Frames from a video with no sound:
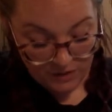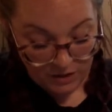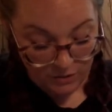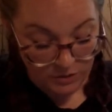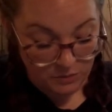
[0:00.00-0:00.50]

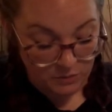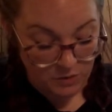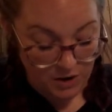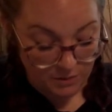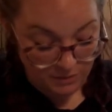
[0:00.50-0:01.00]
Hilda would
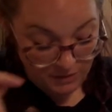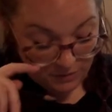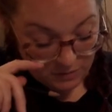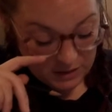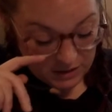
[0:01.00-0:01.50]
probably
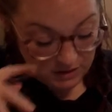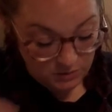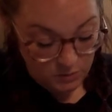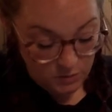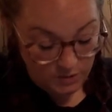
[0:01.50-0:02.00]
remain in the
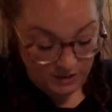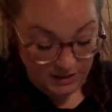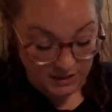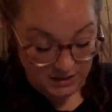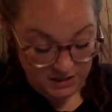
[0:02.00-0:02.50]

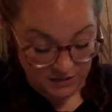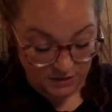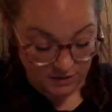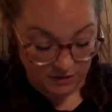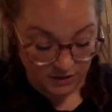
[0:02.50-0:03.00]
borderland
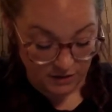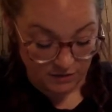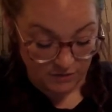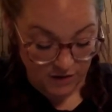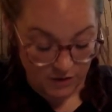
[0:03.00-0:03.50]
indefinitely,
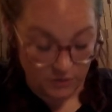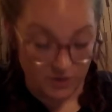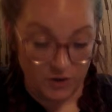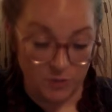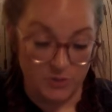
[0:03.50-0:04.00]
following
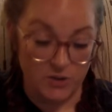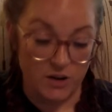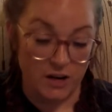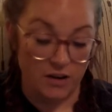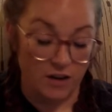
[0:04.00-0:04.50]
her
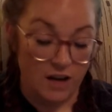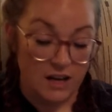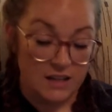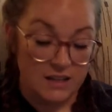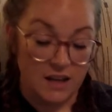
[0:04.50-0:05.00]
betrayer,
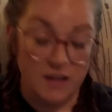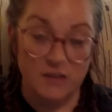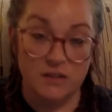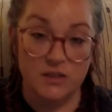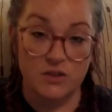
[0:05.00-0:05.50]

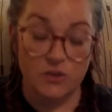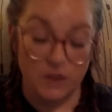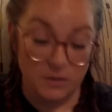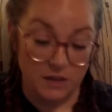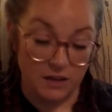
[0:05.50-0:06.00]
silently
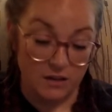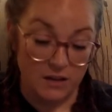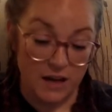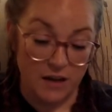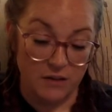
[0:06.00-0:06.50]
screaming,
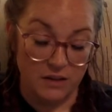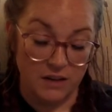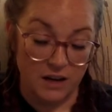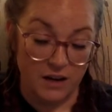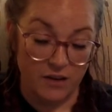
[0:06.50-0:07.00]
clouding
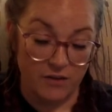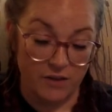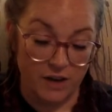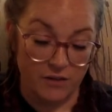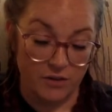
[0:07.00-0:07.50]
the air
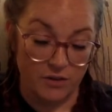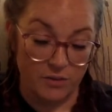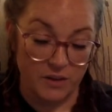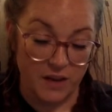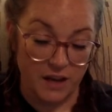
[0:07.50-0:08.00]
around her
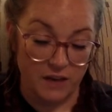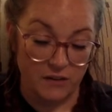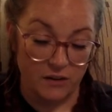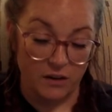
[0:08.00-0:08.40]
with hate.